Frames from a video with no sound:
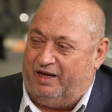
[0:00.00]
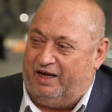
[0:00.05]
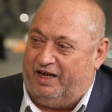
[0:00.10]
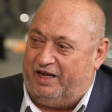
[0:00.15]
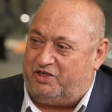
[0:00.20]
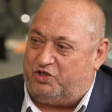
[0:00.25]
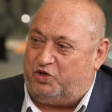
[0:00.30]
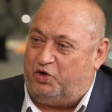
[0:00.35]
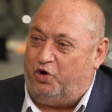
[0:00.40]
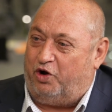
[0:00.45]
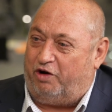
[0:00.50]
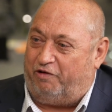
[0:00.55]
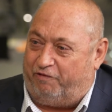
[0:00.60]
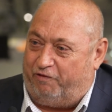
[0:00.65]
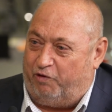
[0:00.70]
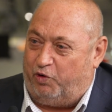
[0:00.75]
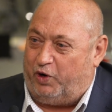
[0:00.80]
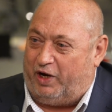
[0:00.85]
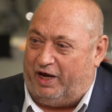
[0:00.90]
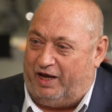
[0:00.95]
let's not
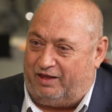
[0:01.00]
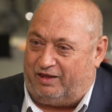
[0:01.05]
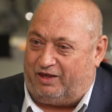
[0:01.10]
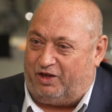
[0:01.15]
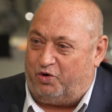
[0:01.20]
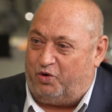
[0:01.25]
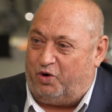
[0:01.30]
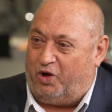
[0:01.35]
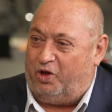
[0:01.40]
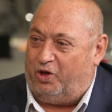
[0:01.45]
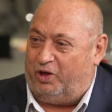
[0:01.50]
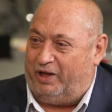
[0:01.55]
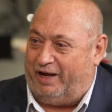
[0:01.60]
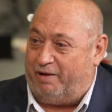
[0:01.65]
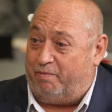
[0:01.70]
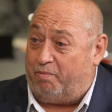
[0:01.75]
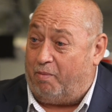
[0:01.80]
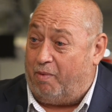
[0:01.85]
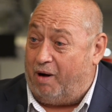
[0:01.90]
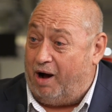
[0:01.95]
forget the role
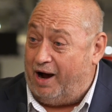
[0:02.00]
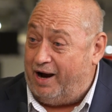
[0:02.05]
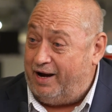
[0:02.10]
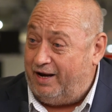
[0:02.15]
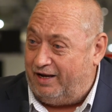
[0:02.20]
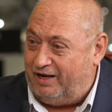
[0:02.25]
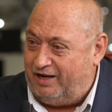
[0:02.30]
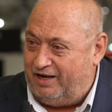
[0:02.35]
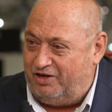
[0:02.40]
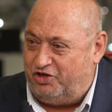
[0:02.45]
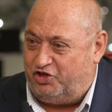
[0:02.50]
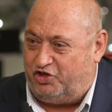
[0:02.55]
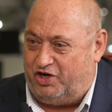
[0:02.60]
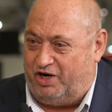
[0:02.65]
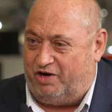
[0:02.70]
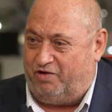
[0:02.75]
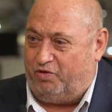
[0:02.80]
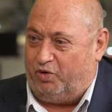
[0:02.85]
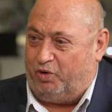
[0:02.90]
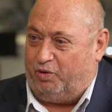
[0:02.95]
that mining in
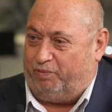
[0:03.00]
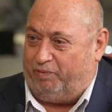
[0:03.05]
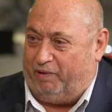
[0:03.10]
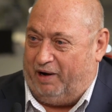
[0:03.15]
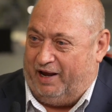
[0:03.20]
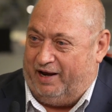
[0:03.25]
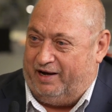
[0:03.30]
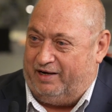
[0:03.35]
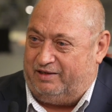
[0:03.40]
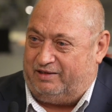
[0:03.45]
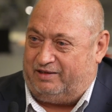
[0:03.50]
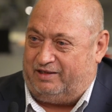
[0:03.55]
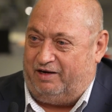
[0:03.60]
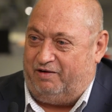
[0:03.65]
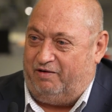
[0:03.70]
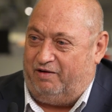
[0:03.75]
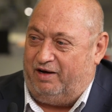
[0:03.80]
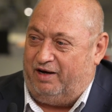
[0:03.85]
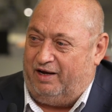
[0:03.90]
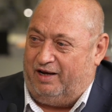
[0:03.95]
general plays
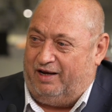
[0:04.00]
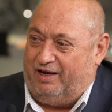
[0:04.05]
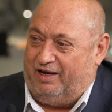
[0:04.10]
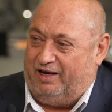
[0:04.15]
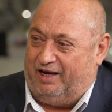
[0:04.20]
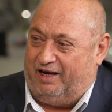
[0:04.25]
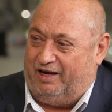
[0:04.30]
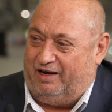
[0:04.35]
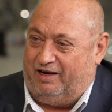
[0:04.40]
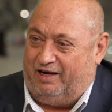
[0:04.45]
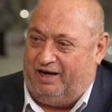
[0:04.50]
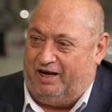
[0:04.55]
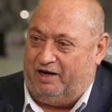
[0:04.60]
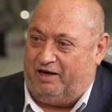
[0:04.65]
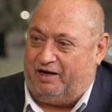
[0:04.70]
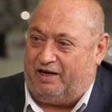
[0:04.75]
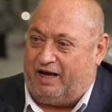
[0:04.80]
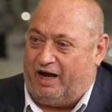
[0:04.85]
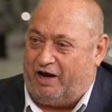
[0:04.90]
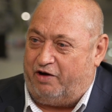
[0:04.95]
in
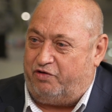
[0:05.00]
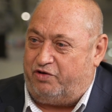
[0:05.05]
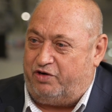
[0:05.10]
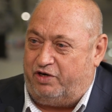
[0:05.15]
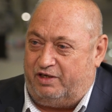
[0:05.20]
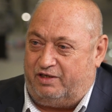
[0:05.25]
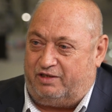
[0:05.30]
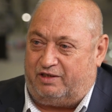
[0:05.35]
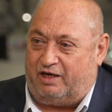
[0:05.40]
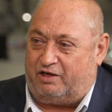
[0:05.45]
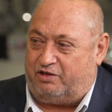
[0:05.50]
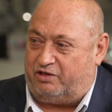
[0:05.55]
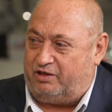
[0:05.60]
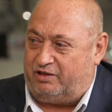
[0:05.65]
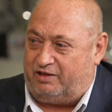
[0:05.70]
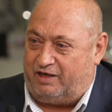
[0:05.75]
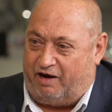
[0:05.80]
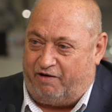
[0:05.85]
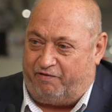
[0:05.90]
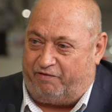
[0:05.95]
countries such
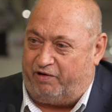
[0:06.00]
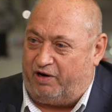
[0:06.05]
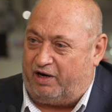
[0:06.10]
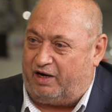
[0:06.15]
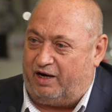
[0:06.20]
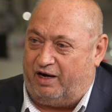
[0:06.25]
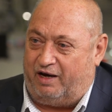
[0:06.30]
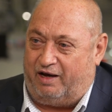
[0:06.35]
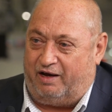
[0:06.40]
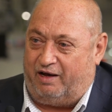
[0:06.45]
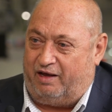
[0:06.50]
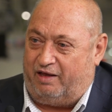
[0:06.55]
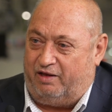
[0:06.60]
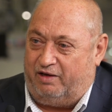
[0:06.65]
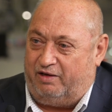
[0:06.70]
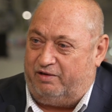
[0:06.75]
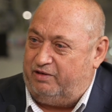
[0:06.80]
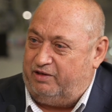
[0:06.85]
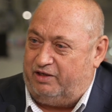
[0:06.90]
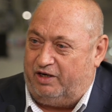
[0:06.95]
as Africa,
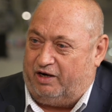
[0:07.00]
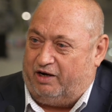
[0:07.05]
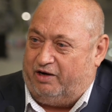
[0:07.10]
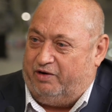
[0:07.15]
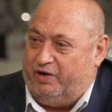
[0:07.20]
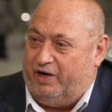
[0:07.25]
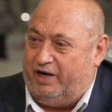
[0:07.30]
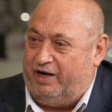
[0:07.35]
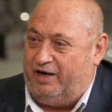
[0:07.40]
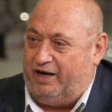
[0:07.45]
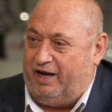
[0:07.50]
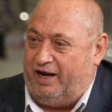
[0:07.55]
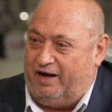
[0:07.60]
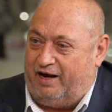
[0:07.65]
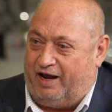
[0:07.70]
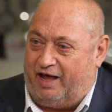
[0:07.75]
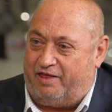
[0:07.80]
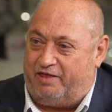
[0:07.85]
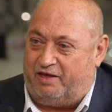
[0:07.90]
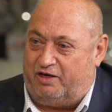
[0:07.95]

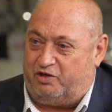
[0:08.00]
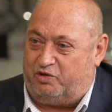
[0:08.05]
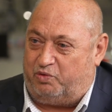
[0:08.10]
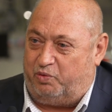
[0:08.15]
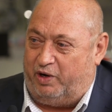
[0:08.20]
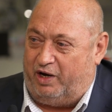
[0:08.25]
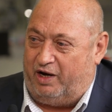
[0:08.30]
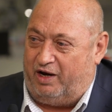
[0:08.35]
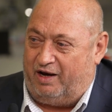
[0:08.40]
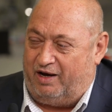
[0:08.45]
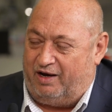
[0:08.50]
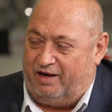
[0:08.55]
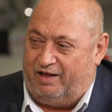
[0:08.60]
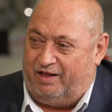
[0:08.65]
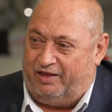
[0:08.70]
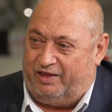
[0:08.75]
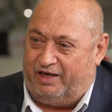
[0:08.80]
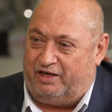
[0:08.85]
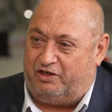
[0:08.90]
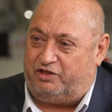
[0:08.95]
and others, where
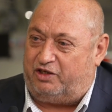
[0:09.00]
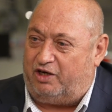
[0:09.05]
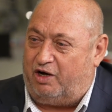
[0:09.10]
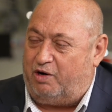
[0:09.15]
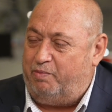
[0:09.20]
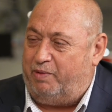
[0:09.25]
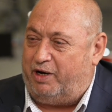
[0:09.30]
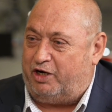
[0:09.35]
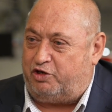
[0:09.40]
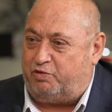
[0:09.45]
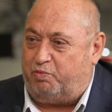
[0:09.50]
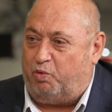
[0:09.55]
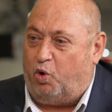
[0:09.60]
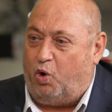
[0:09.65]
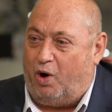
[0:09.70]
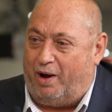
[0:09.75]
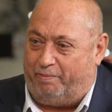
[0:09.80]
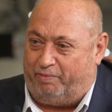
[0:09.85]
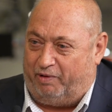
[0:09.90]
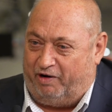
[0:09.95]
there's so much
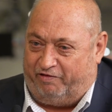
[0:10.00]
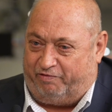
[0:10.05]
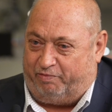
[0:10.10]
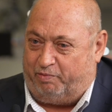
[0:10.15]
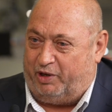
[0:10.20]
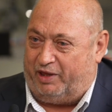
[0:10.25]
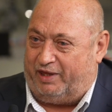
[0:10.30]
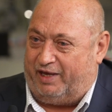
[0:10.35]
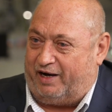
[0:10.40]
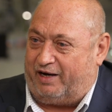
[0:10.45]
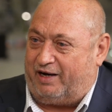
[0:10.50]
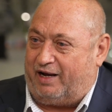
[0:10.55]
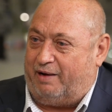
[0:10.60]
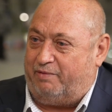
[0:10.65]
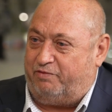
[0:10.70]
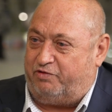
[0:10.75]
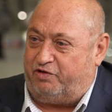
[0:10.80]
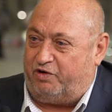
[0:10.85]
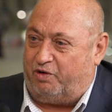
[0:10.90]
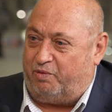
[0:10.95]
more upliftment that
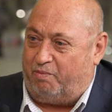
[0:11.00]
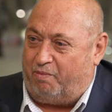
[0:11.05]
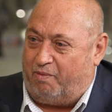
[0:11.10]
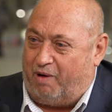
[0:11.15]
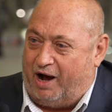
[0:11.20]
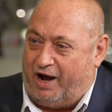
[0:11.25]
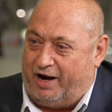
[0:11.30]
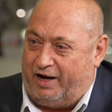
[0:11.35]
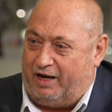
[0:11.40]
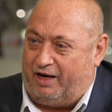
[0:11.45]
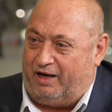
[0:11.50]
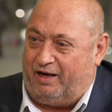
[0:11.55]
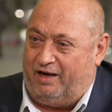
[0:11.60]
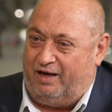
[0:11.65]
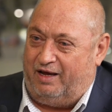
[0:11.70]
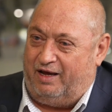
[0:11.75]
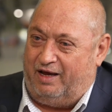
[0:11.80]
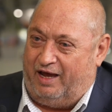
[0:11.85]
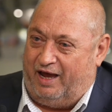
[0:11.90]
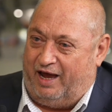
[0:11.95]
comes from mining
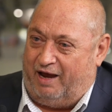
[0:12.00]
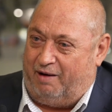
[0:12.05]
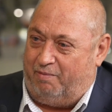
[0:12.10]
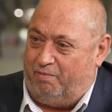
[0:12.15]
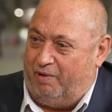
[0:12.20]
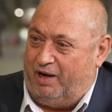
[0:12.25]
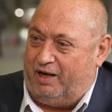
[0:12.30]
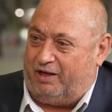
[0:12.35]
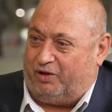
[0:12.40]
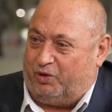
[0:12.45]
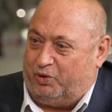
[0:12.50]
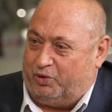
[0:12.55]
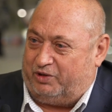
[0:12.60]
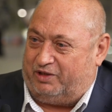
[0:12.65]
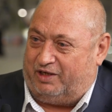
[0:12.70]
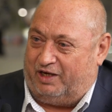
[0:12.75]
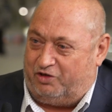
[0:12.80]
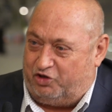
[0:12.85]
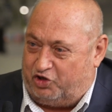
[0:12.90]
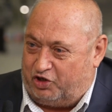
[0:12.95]
and
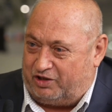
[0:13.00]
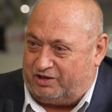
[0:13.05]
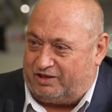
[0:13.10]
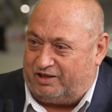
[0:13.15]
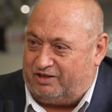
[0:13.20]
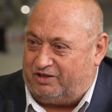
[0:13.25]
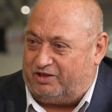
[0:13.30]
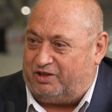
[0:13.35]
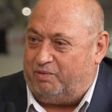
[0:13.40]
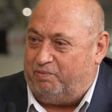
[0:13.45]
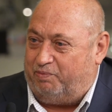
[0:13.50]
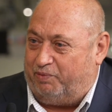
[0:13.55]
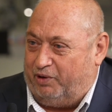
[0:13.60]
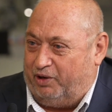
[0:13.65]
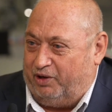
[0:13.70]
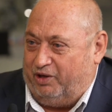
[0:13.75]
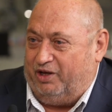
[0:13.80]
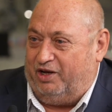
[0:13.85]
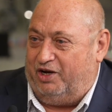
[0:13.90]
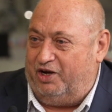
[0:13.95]
metals than just a
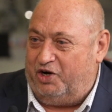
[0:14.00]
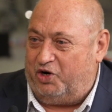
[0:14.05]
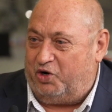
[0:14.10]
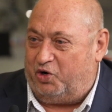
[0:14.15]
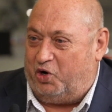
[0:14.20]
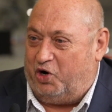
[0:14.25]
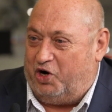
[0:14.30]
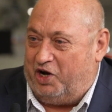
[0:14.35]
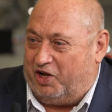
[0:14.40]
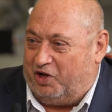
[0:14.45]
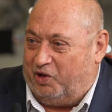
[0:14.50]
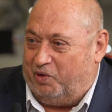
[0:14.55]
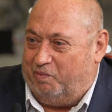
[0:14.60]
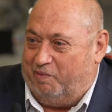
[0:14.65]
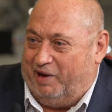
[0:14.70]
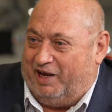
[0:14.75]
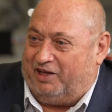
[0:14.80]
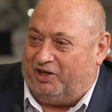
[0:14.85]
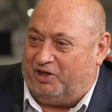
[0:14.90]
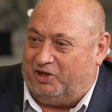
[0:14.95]
simple critical
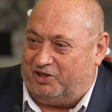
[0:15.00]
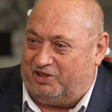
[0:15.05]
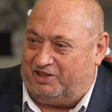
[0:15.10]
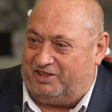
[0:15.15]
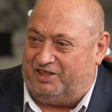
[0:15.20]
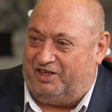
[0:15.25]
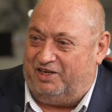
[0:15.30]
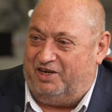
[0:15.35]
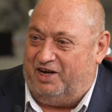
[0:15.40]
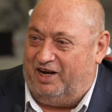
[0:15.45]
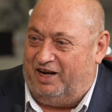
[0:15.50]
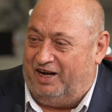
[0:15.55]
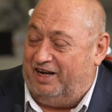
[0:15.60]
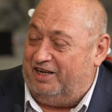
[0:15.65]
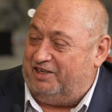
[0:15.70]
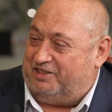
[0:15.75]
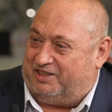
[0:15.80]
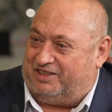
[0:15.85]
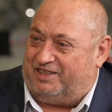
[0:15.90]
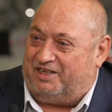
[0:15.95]
metals
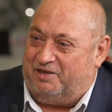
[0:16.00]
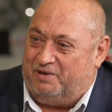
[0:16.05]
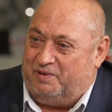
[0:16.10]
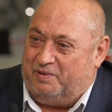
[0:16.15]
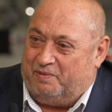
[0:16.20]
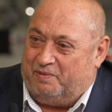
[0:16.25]
list.